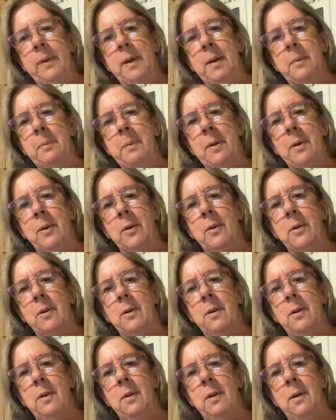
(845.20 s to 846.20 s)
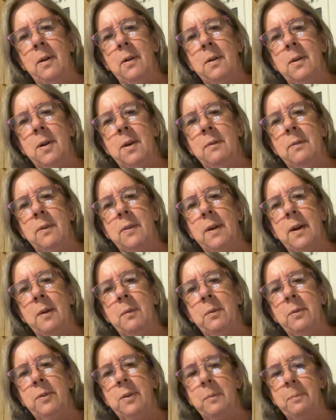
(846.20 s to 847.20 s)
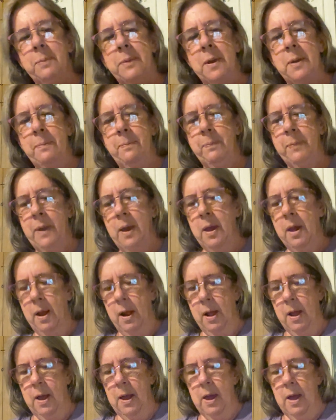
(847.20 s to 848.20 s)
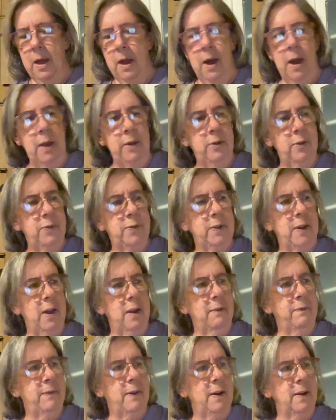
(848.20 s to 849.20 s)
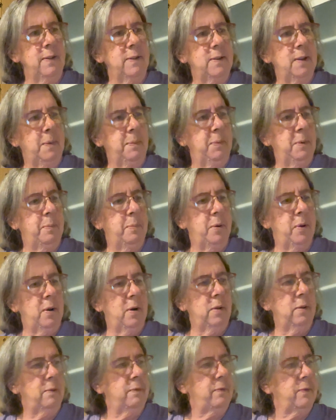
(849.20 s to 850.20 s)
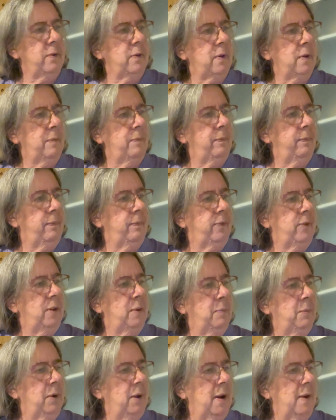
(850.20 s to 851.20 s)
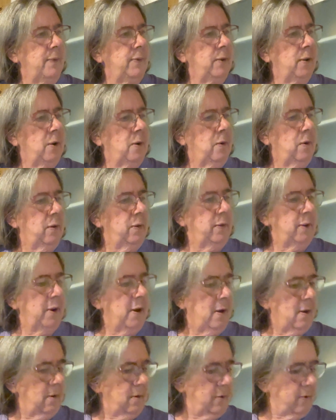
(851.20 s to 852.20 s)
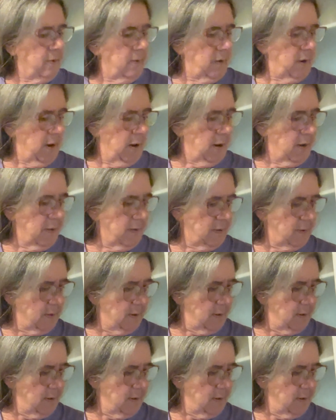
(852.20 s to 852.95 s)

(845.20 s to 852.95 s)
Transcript: marker. I'll cover that with something. I just got to find something to put on the front. So I'm going to have to go to the Dollar Tree because